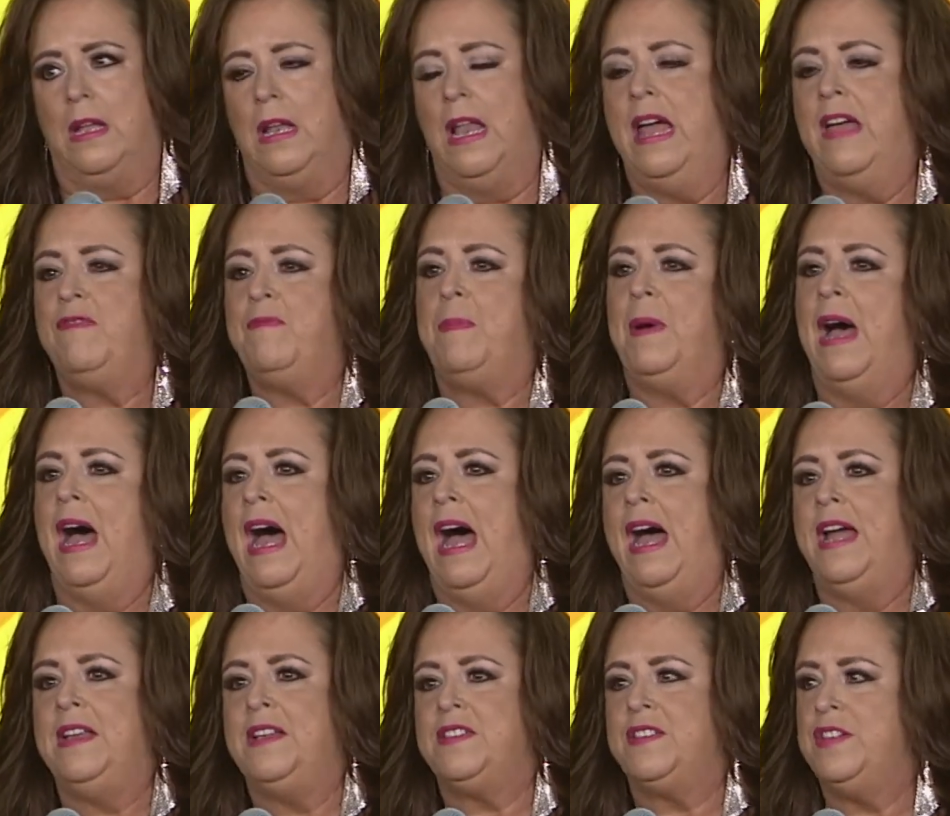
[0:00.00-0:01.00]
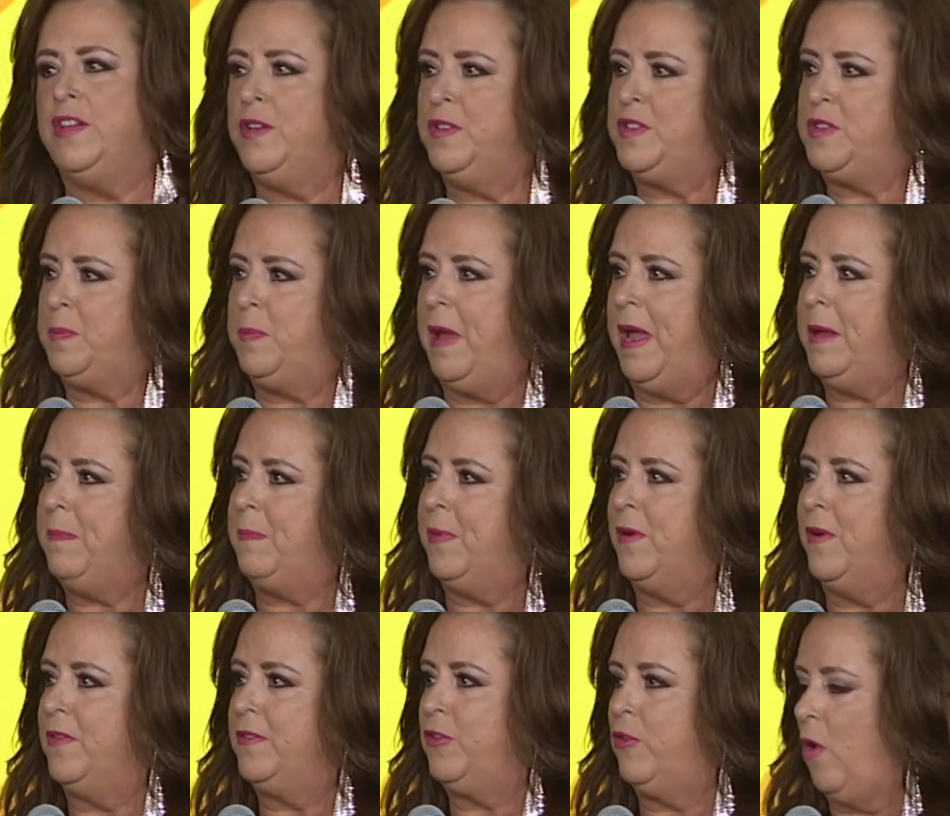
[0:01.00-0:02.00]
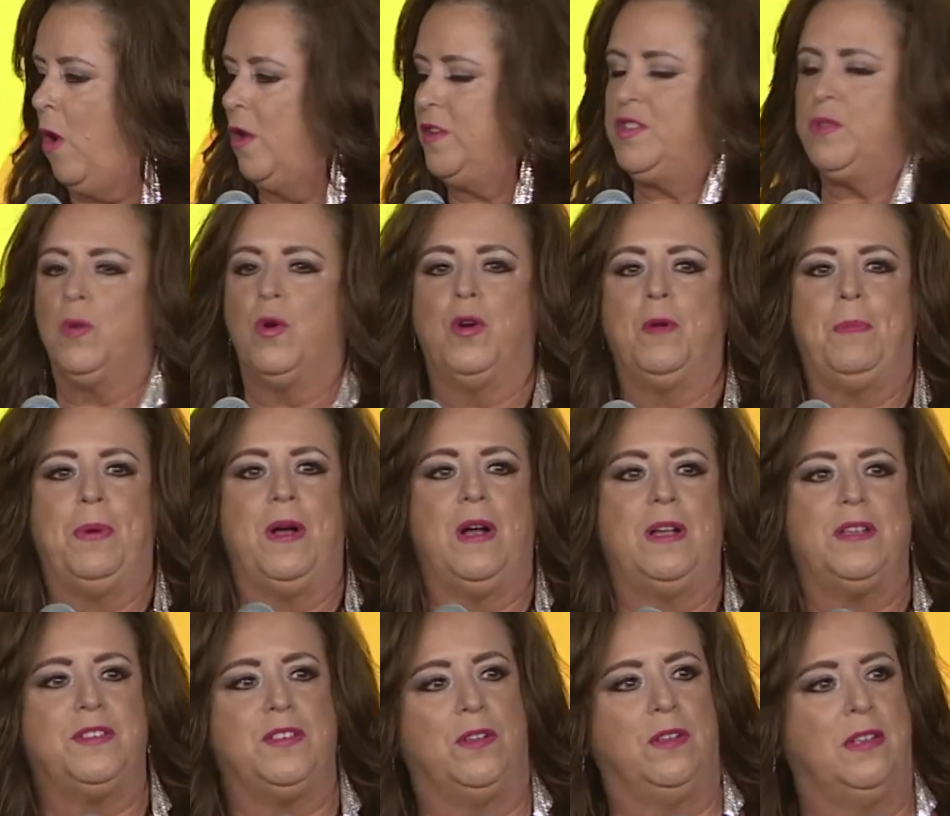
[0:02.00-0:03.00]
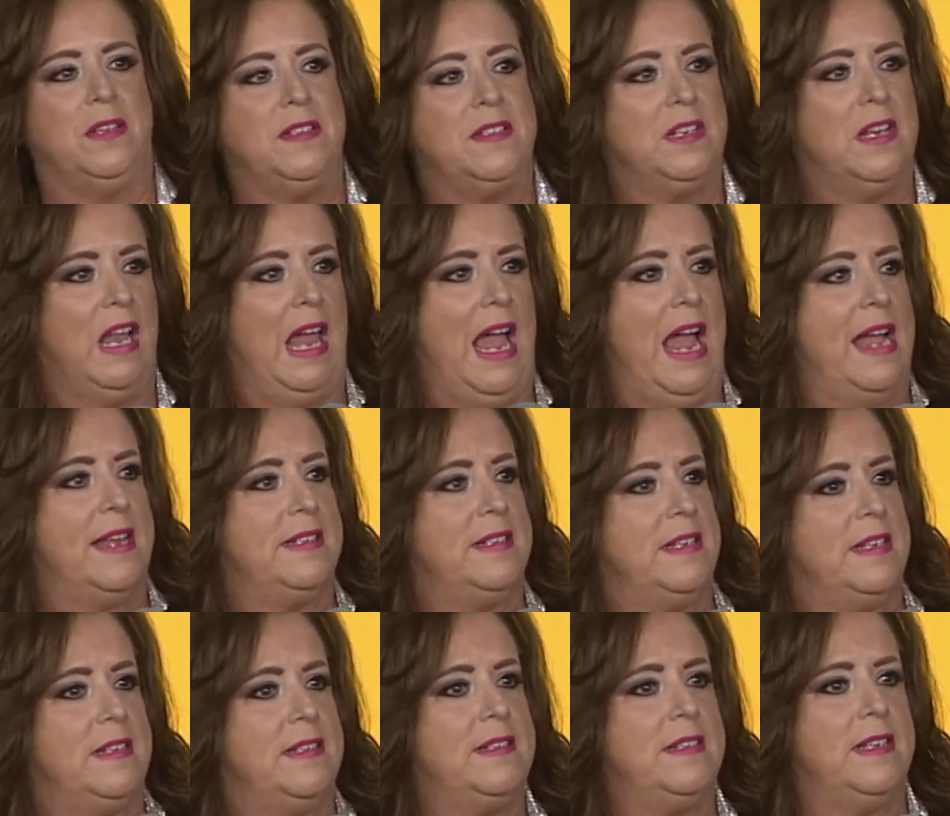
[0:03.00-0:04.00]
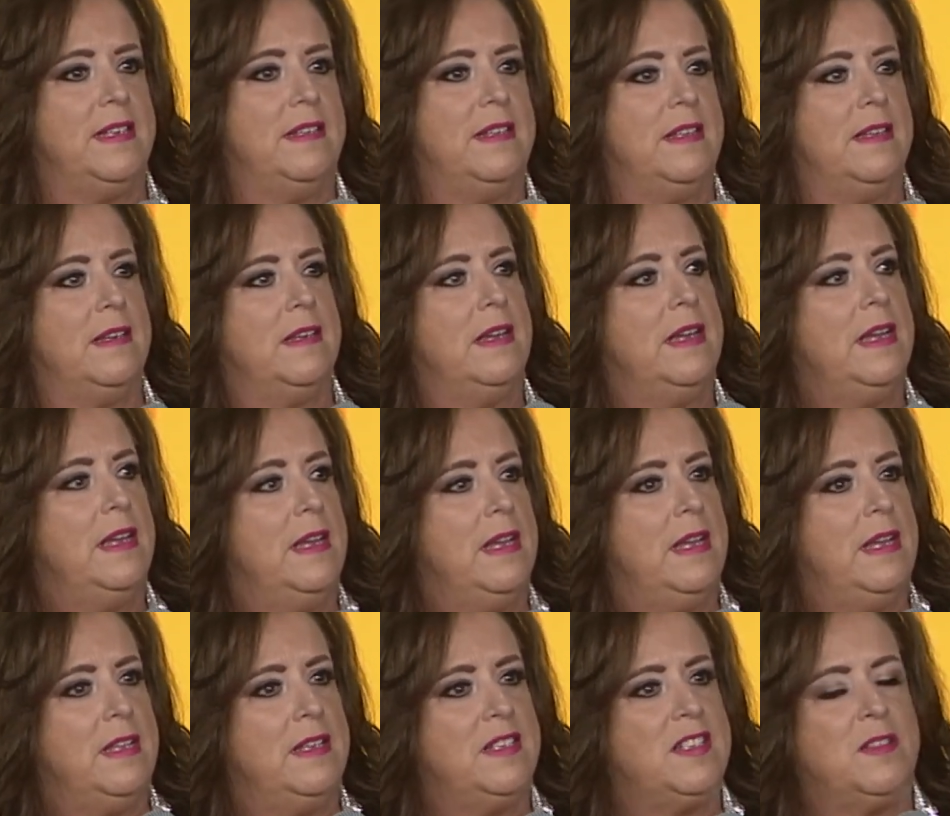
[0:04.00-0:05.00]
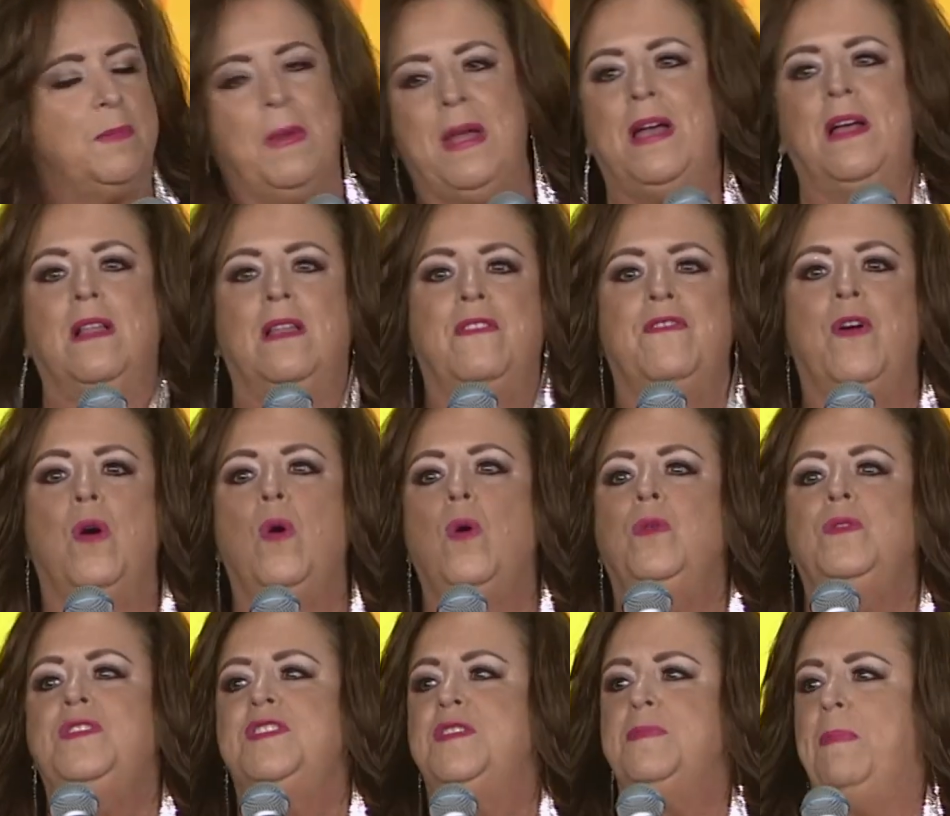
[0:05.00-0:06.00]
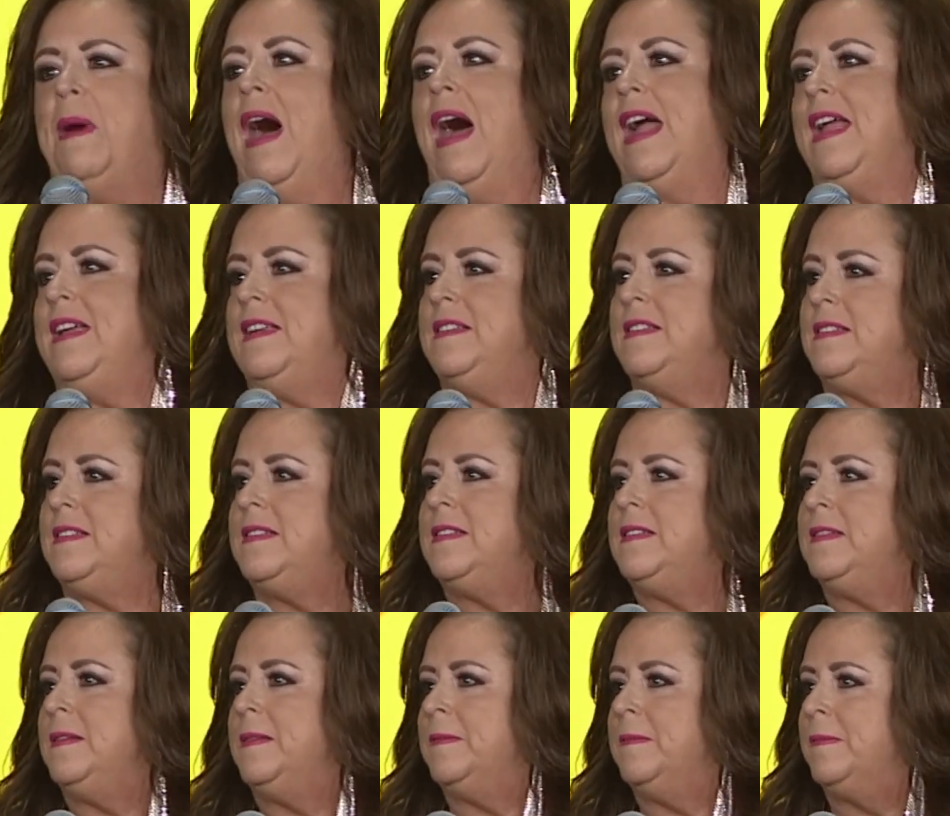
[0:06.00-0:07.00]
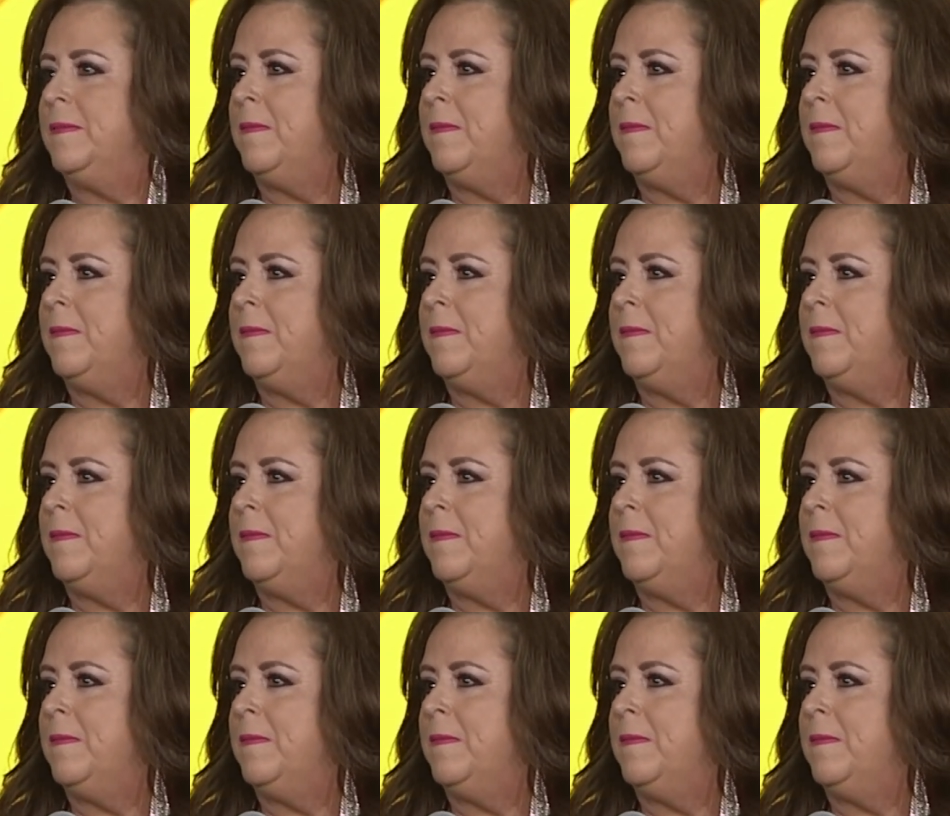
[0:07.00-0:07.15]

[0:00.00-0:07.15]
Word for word: left behind his newspaper, crossword puzzle, his glasses, and the smell of old spice